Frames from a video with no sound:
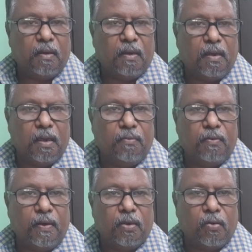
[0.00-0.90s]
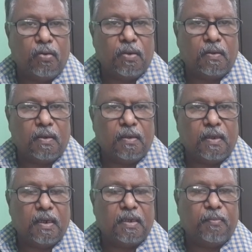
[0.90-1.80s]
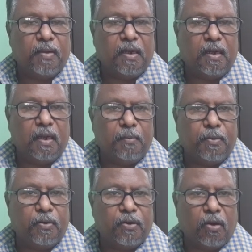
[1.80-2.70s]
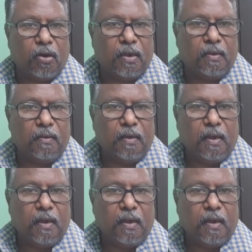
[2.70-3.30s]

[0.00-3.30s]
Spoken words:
here we will close, that is the male reproductive organ,